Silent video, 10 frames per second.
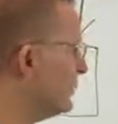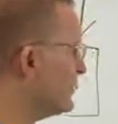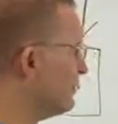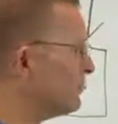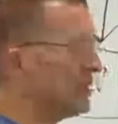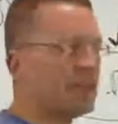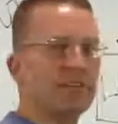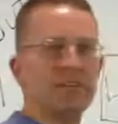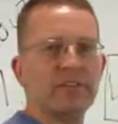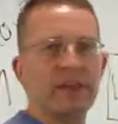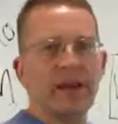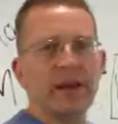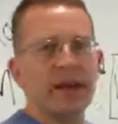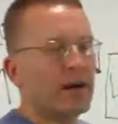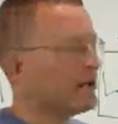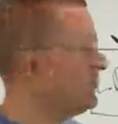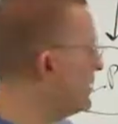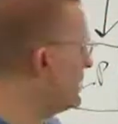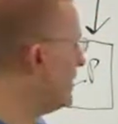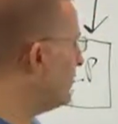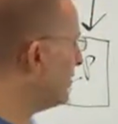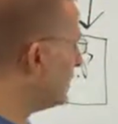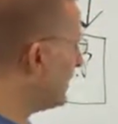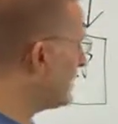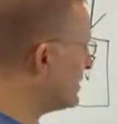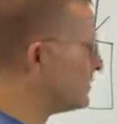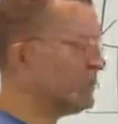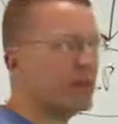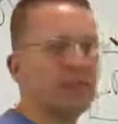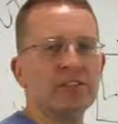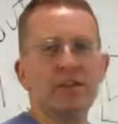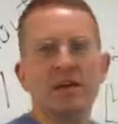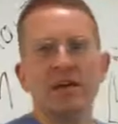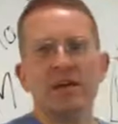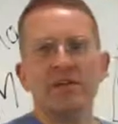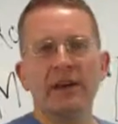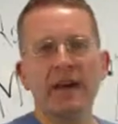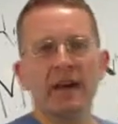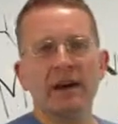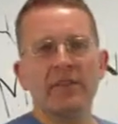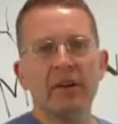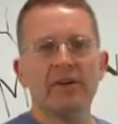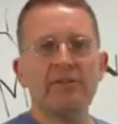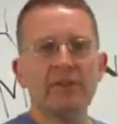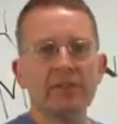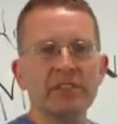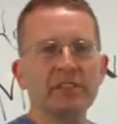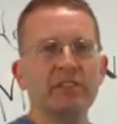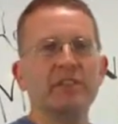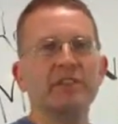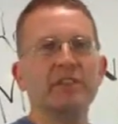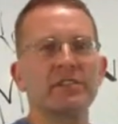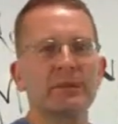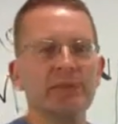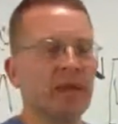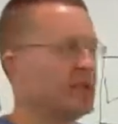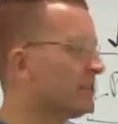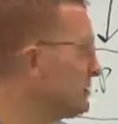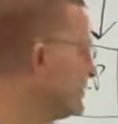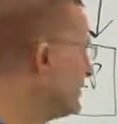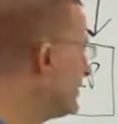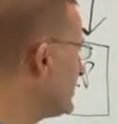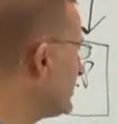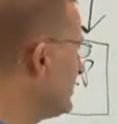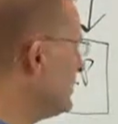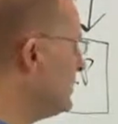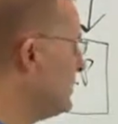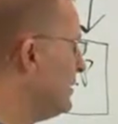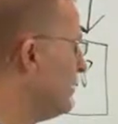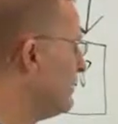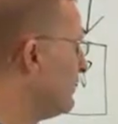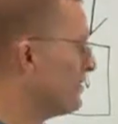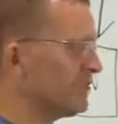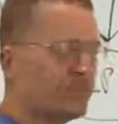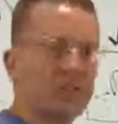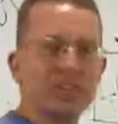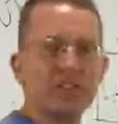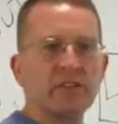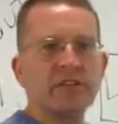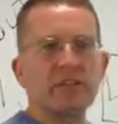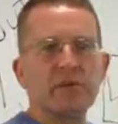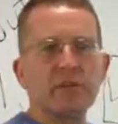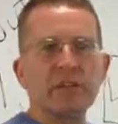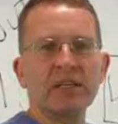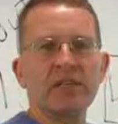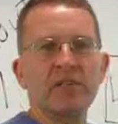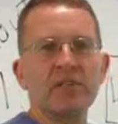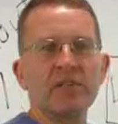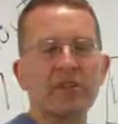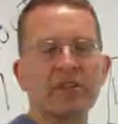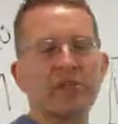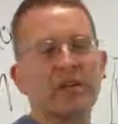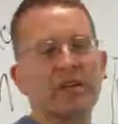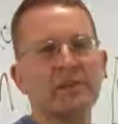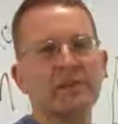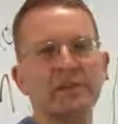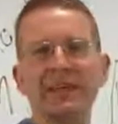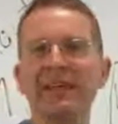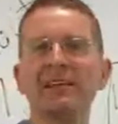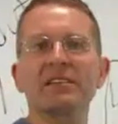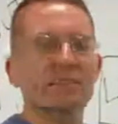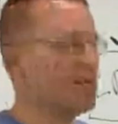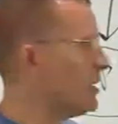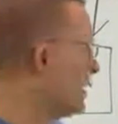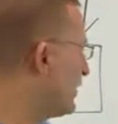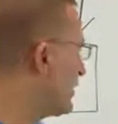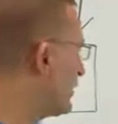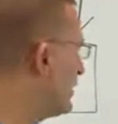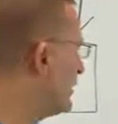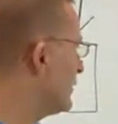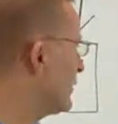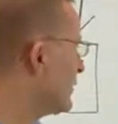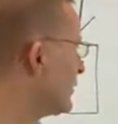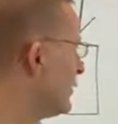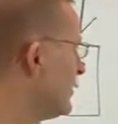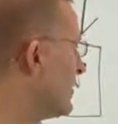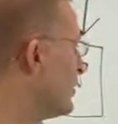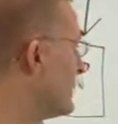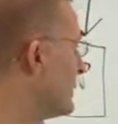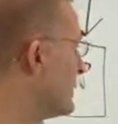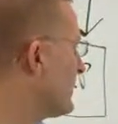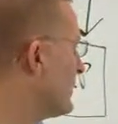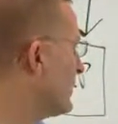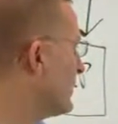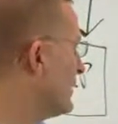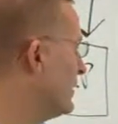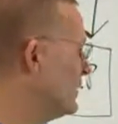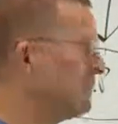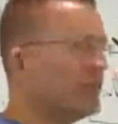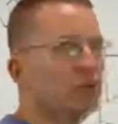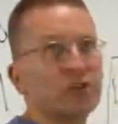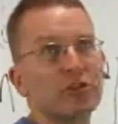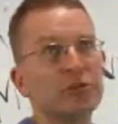and there's a plugin for that. I'll go ahead and I'll put that on the page. They have a free service and a paid service. The free service will give you 300 links a month. So if you